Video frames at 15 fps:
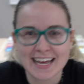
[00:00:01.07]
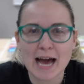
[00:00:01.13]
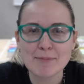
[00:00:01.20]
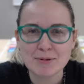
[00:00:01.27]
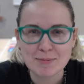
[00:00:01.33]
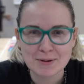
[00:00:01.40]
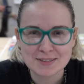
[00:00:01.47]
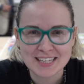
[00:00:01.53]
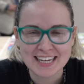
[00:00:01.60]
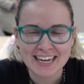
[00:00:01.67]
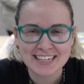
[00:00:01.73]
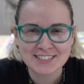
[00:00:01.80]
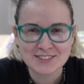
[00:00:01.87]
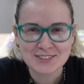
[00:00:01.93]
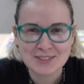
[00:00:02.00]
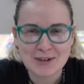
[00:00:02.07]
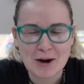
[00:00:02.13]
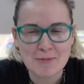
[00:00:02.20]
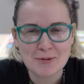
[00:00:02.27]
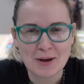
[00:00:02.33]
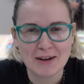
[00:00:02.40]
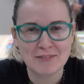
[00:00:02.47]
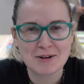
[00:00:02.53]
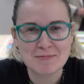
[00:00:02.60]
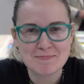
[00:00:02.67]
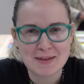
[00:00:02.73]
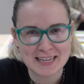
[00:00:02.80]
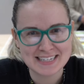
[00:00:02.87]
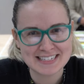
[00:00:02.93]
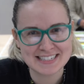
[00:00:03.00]
Happy birthday, Andrew. Hope you have an
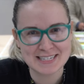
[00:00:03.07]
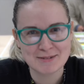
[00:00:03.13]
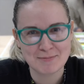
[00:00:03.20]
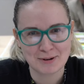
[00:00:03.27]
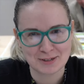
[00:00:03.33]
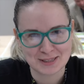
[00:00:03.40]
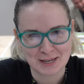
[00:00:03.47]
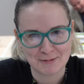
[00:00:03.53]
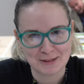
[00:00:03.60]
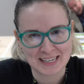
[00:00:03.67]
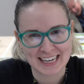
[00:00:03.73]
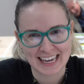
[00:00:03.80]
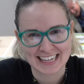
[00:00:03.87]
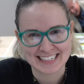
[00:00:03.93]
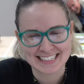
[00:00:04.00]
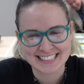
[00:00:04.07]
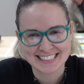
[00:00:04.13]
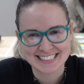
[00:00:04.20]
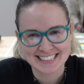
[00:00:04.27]
amazing birthday weekend.